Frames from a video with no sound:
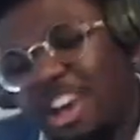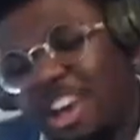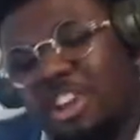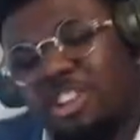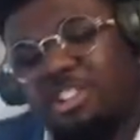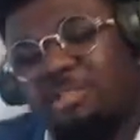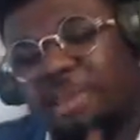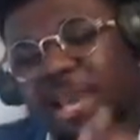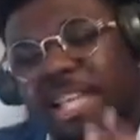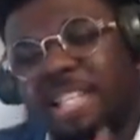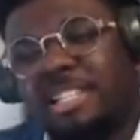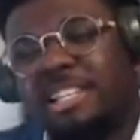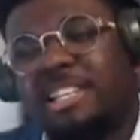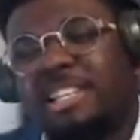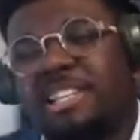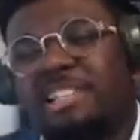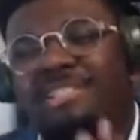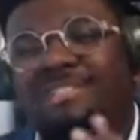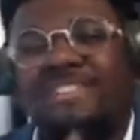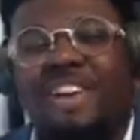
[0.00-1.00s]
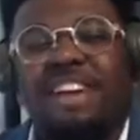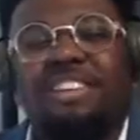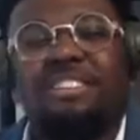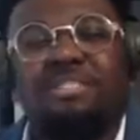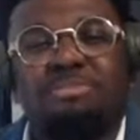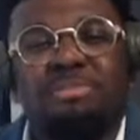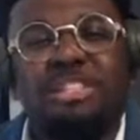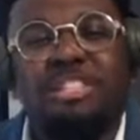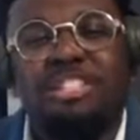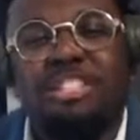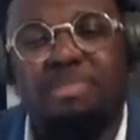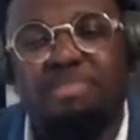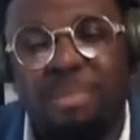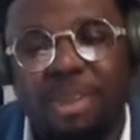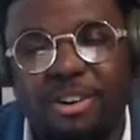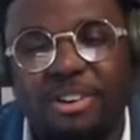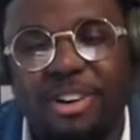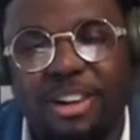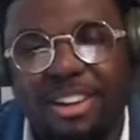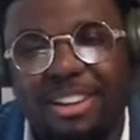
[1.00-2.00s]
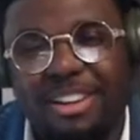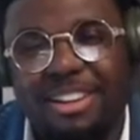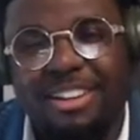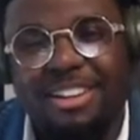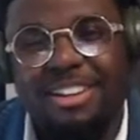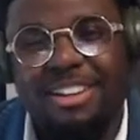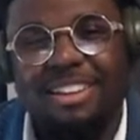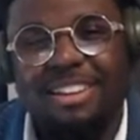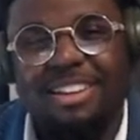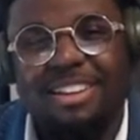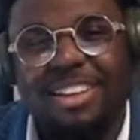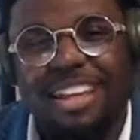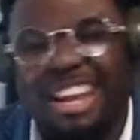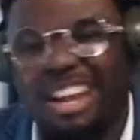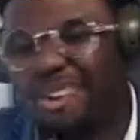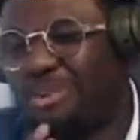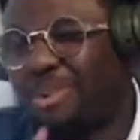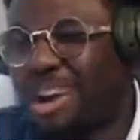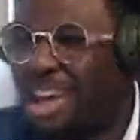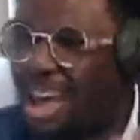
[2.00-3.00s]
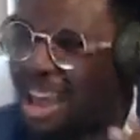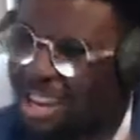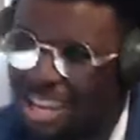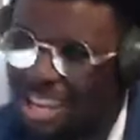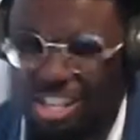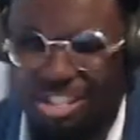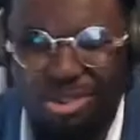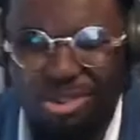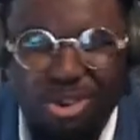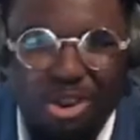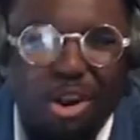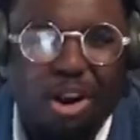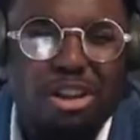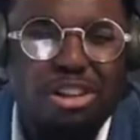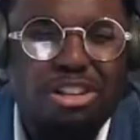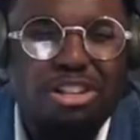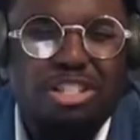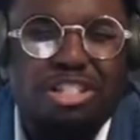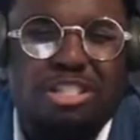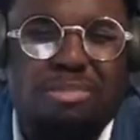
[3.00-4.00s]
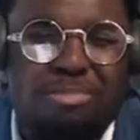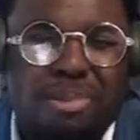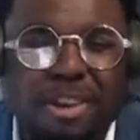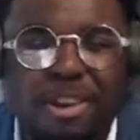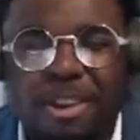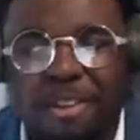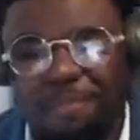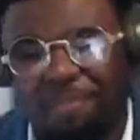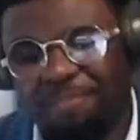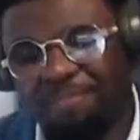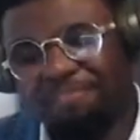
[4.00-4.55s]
So basically, this phantom thief spirit, in a way, I guess you can call it a spirit.